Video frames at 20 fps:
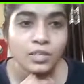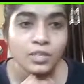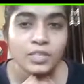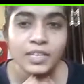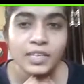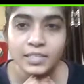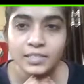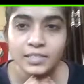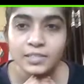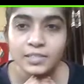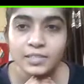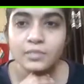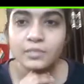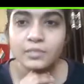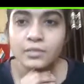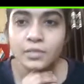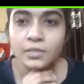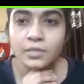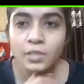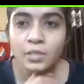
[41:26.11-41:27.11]
Yes.
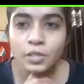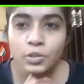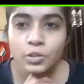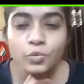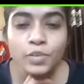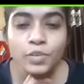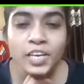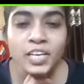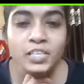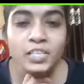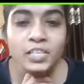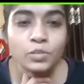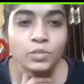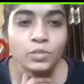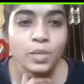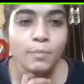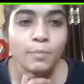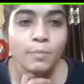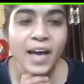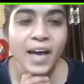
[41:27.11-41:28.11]
To reach to
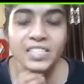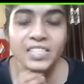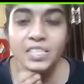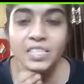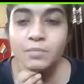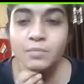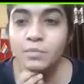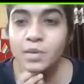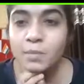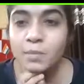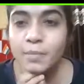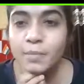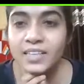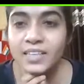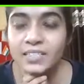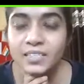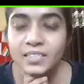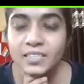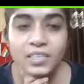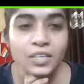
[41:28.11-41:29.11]
the maximum
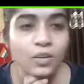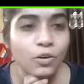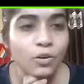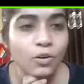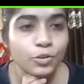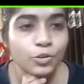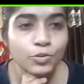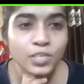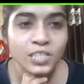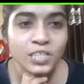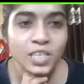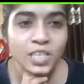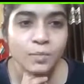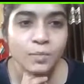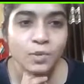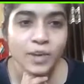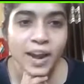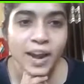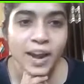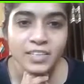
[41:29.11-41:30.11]
capacity, or you just keep
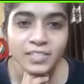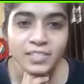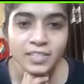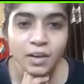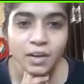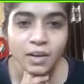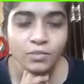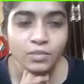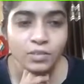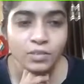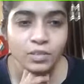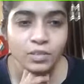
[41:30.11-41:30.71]
your hands down.